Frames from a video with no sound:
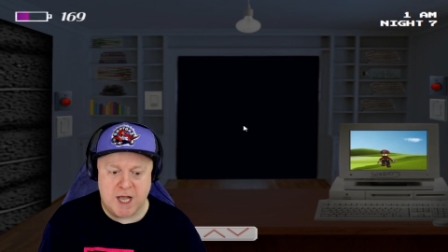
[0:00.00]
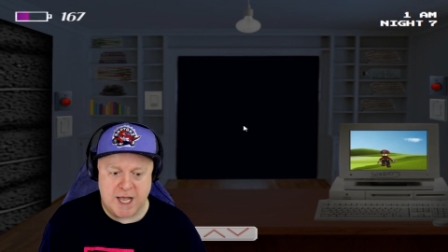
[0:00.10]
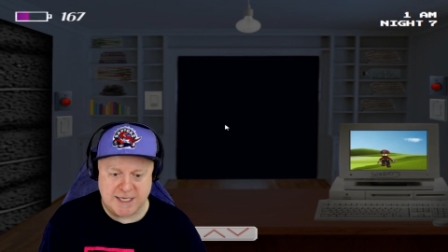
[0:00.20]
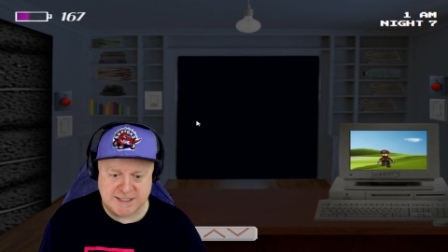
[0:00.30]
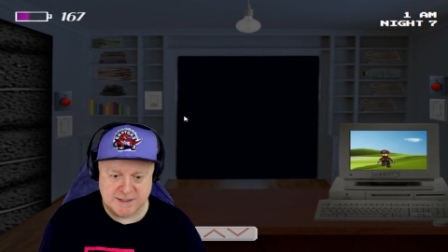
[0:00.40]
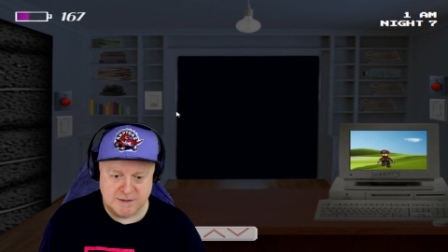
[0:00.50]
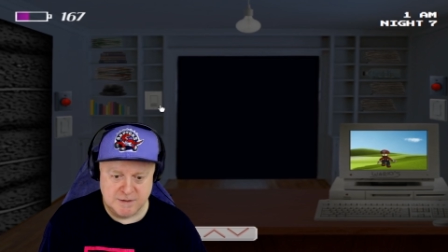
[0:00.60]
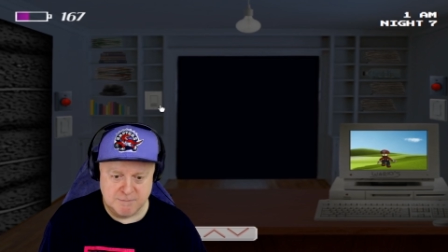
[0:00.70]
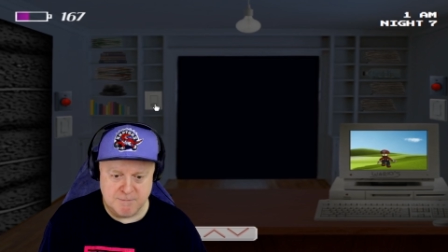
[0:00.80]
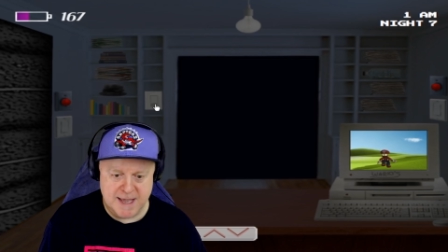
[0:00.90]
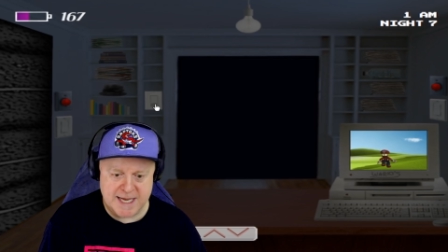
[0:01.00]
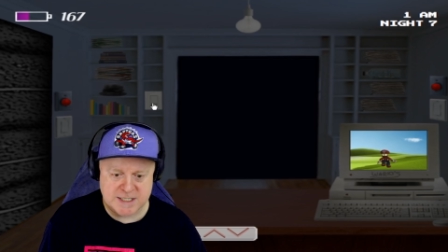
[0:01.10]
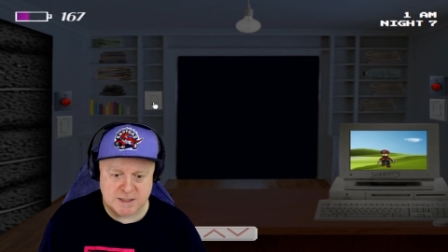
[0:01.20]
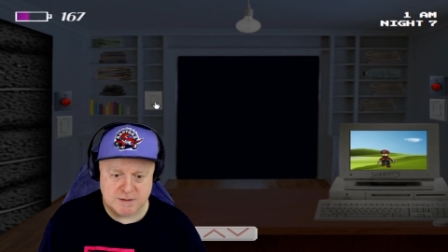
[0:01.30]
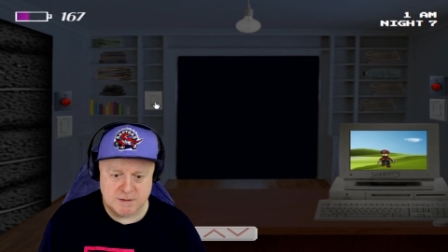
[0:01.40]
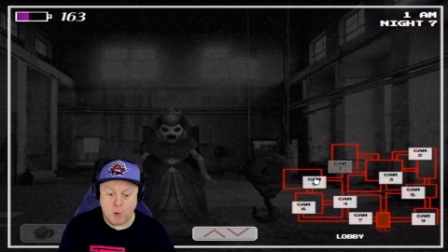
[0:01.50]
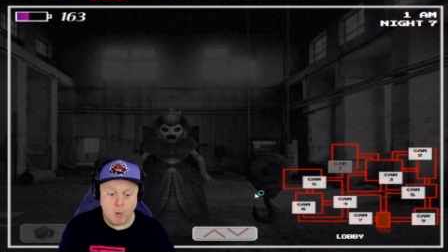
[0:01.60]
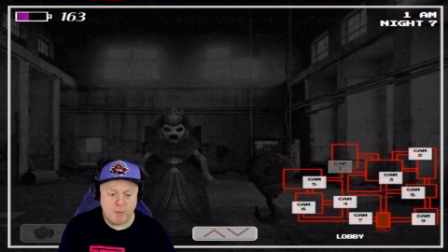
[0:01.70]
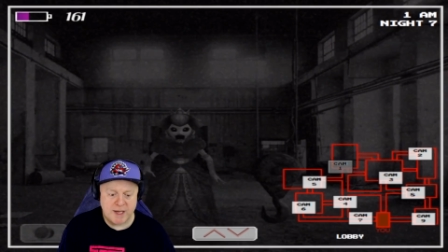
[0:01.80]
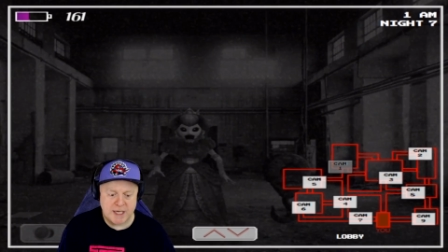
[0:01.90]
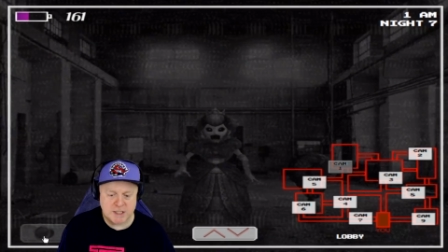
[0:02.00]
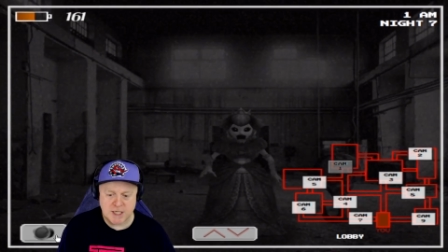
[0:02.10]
guys. Major. Oh, Peach.